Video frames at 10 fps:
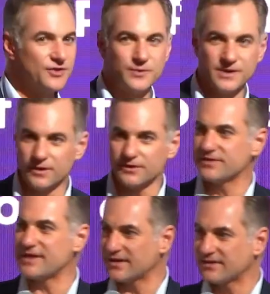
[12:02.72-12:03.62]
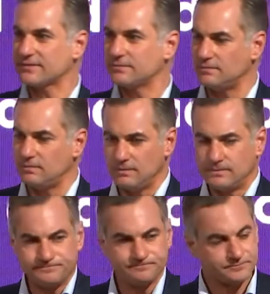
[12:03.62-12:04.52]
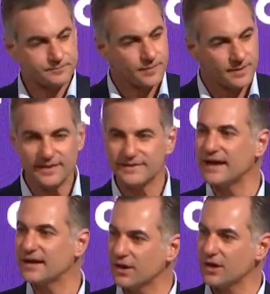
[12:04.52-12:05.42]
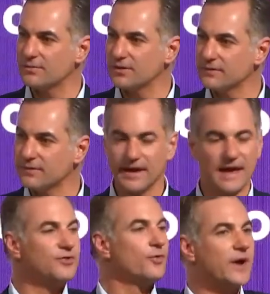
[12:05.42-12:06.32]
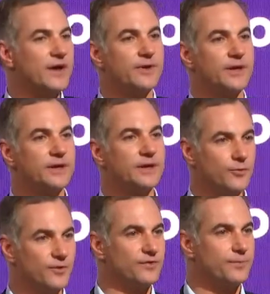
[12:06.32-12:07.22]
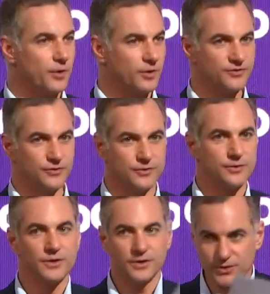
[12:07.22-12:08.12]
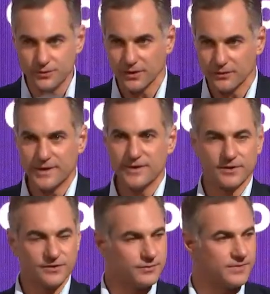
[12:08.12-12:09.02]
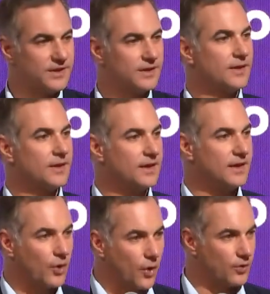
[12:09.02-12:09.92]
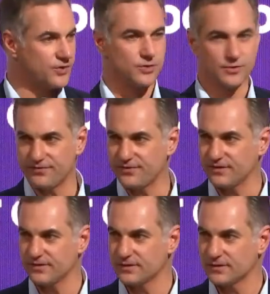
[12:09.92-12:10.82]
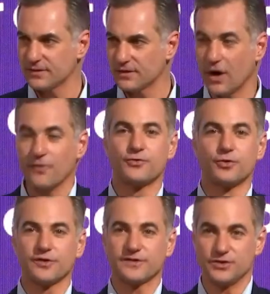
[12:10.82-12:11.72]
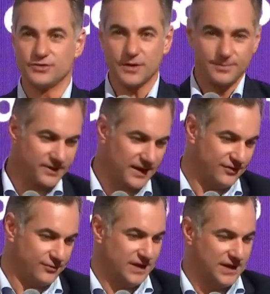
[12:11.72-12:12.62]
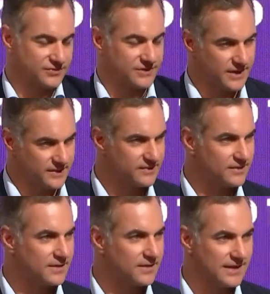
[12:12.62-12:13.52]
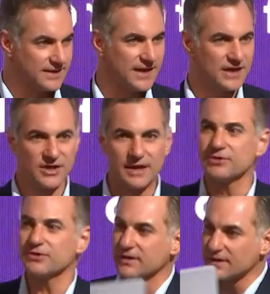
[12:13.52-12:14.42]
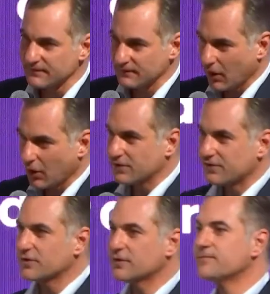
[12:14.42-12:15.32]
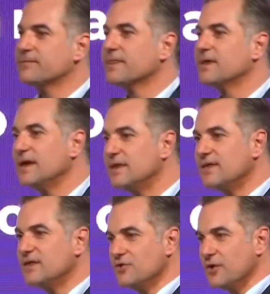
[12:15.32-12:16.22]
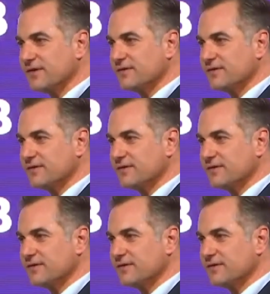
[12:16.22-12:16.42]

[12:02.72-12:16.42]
we want that tech hub and the way we support you, we want to be in all geographies. Of course, in Europe, as we are tonight, in Asia, but also in the US,